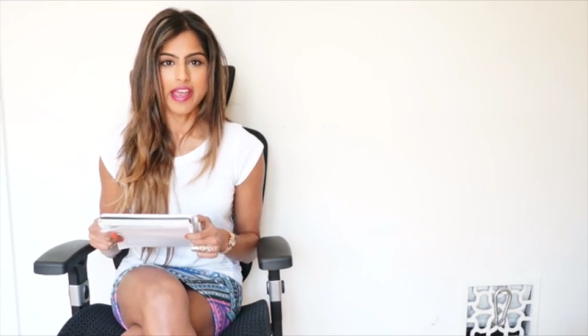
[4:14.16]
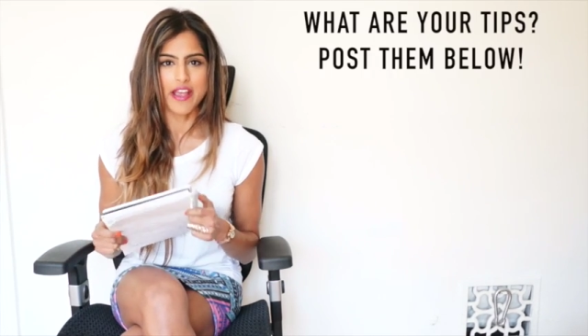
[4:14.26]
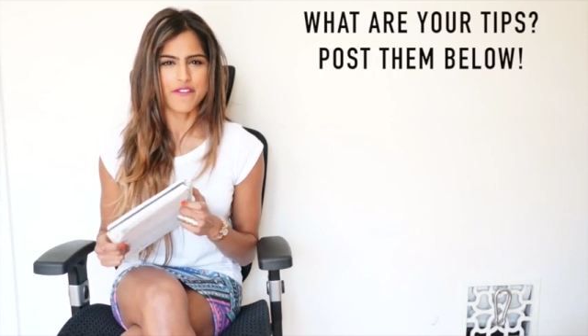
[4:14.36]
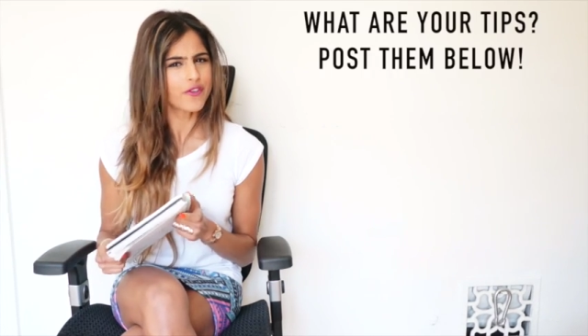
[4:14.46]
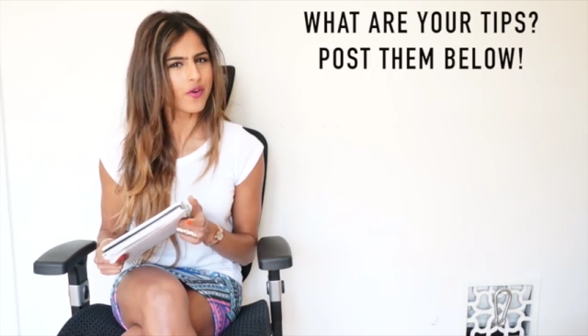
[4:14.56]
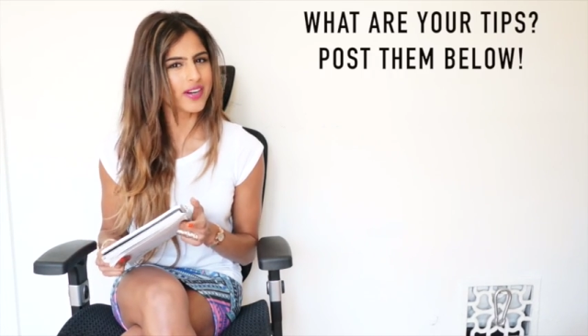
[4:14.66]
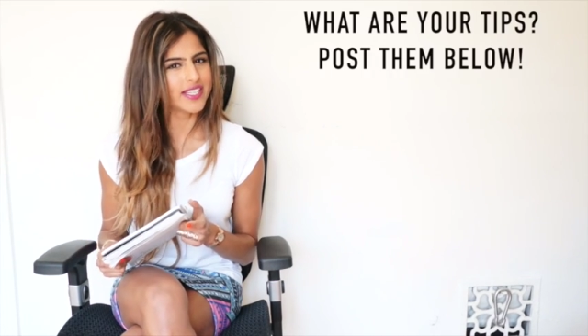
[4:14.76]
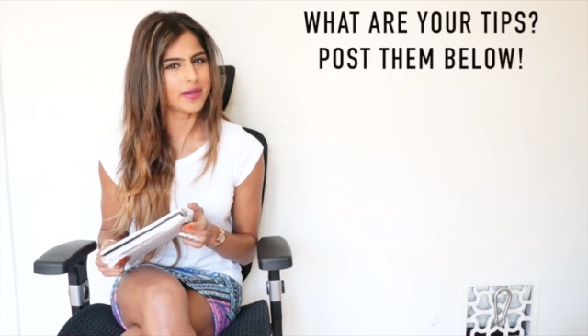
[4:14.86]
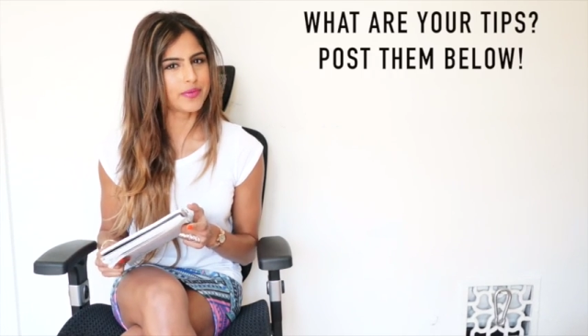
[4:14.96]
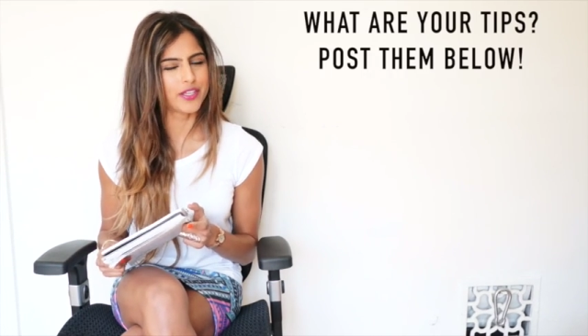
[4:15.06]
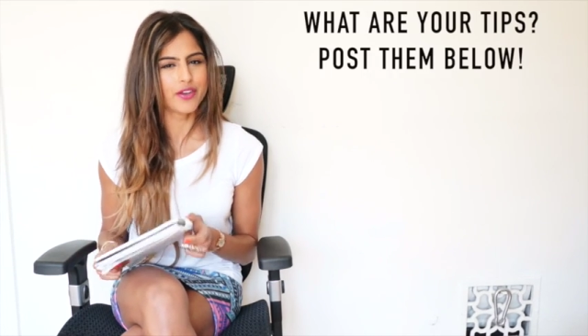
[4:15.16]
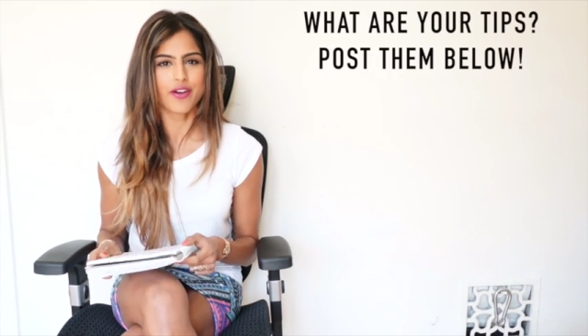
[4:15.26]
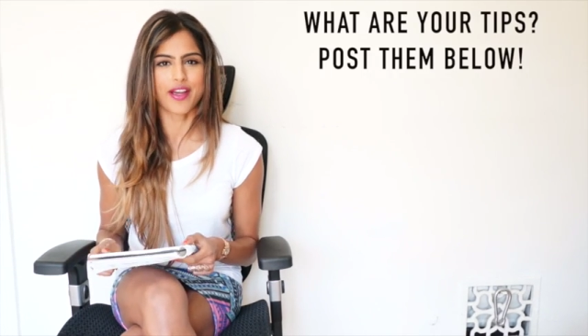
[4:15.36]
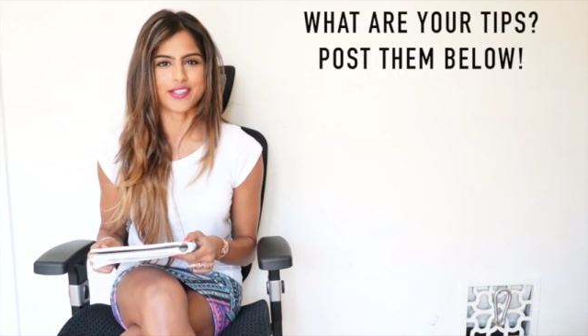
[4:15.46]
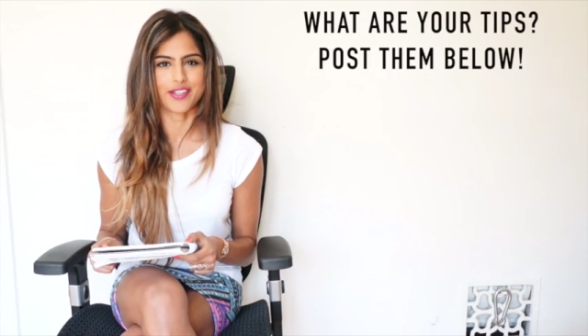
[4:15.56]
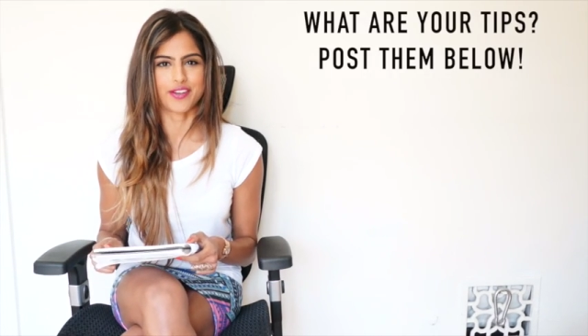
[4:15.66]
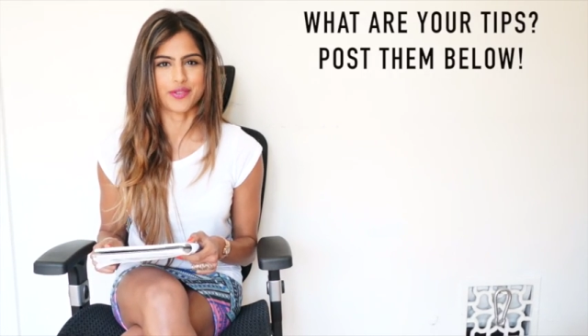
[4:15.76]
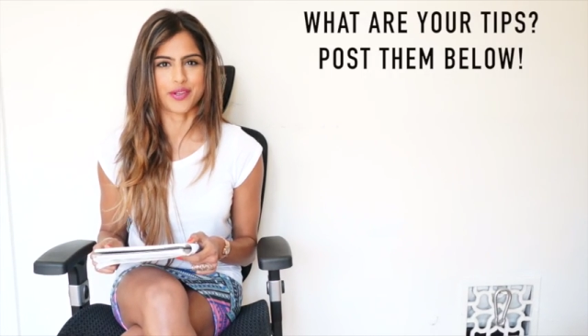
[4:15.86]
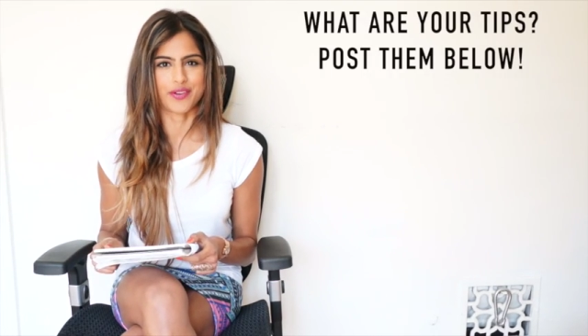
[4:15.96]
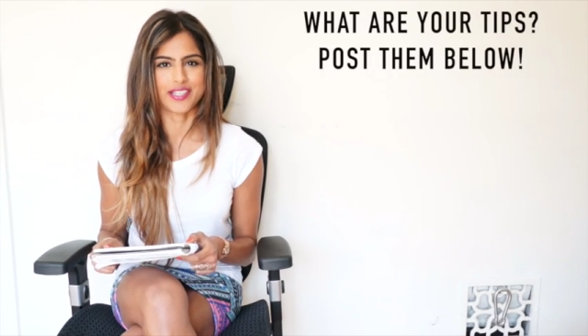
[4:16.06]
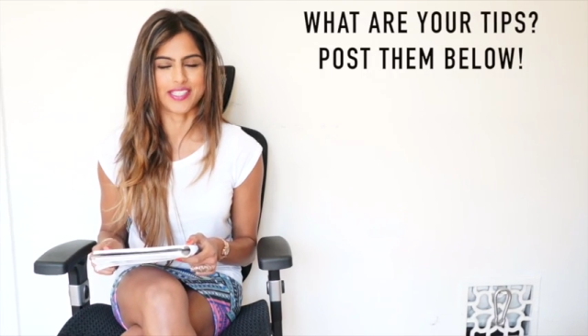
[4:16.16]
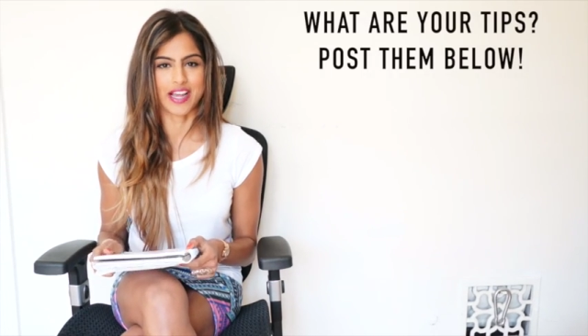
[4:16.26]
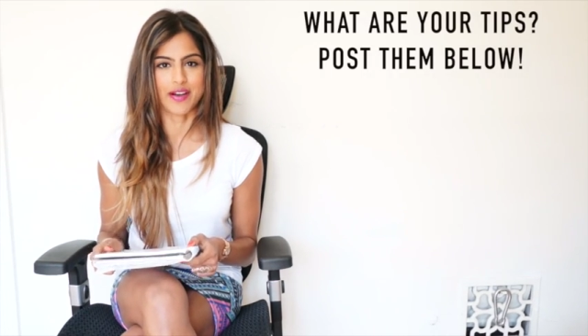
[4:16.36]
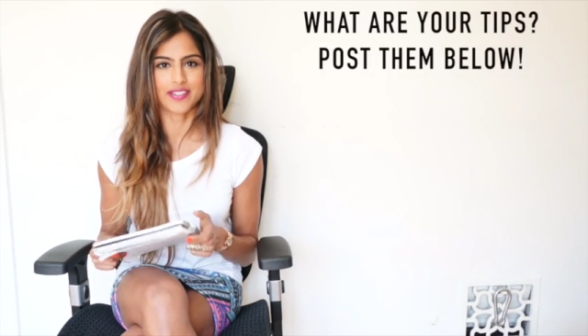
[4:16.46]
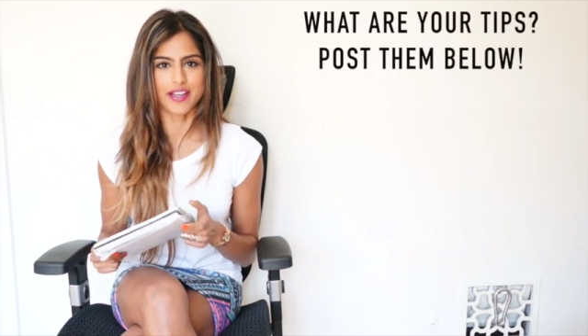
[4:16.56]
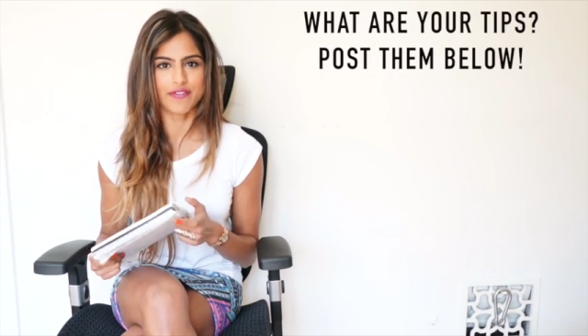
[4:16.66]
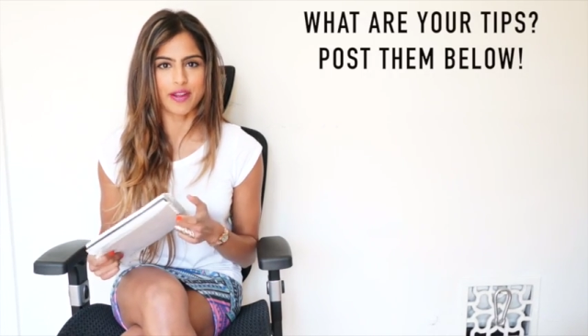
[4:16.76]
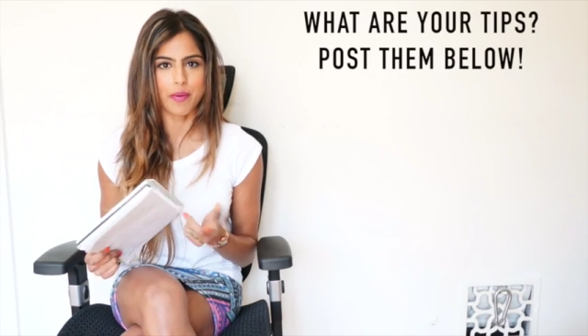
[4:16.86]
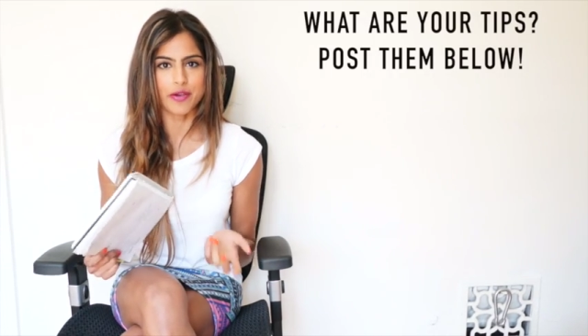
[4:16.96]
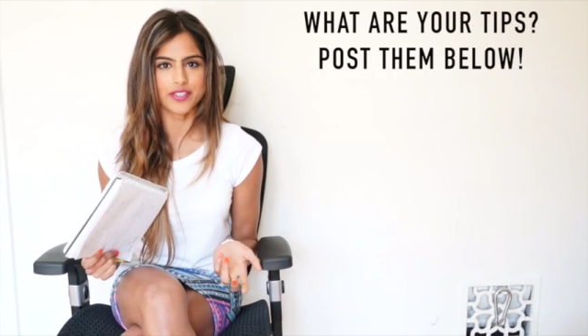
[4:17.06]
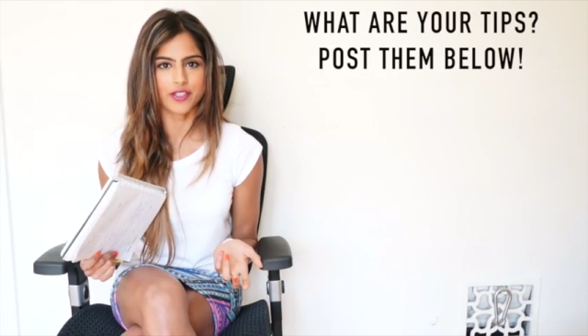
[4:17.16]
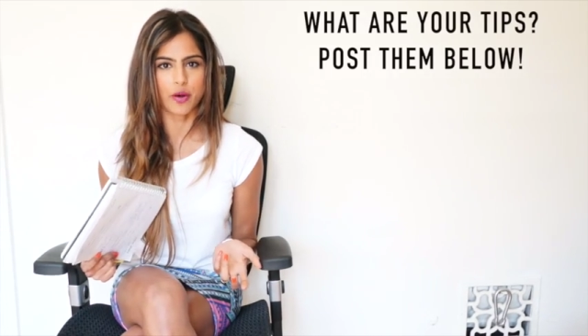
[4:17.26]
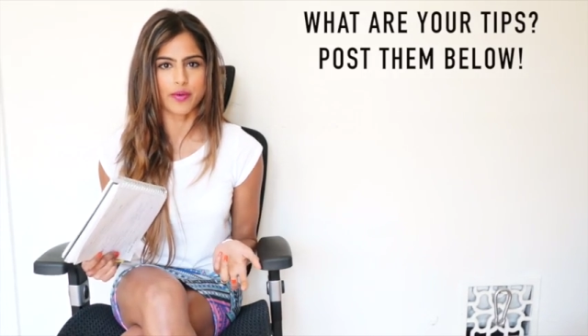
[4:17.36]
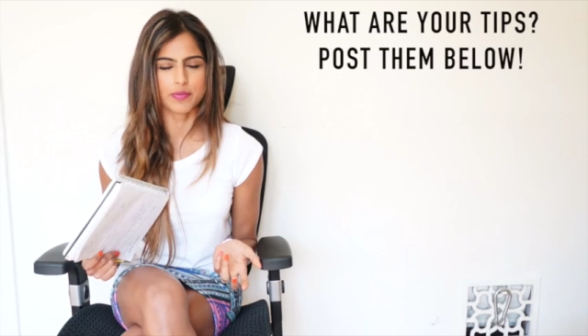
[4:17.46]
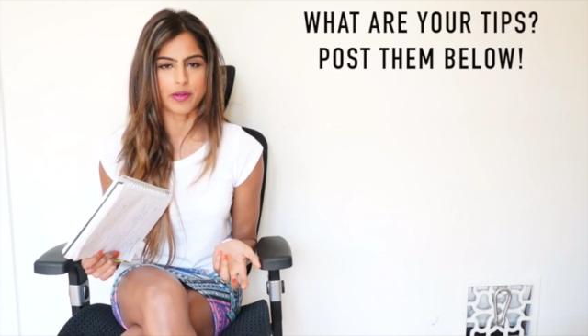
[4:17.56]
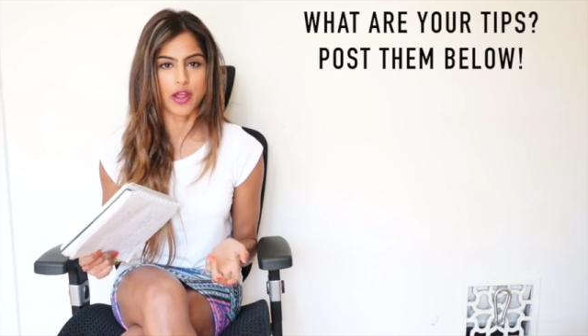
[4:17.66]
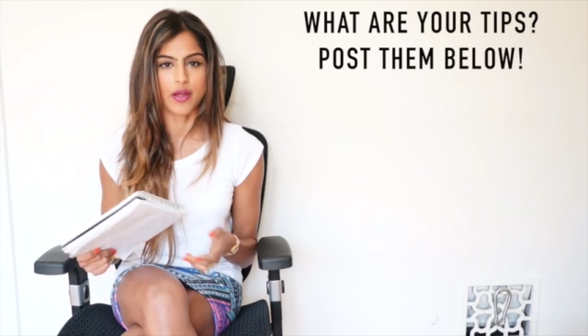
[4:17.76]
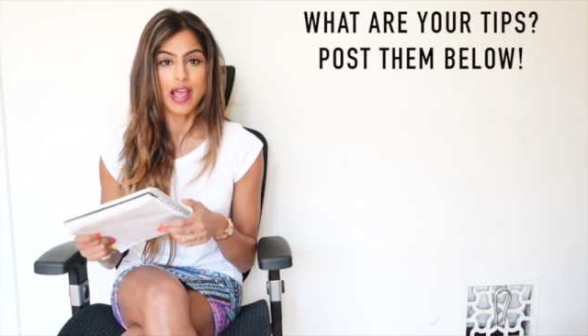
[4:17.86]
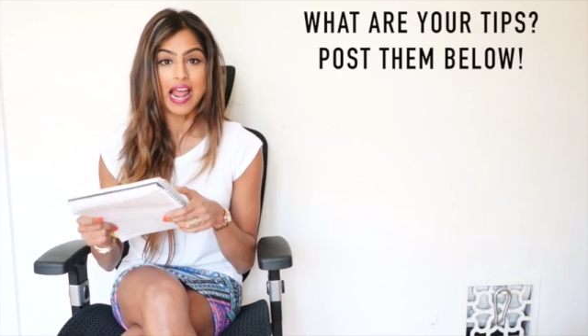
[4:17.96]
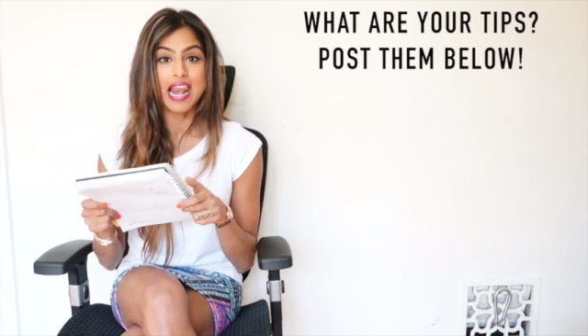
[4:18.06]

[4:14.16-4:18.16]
If you've got any tips that you guys use when you're eating out, definitely post in the comments below.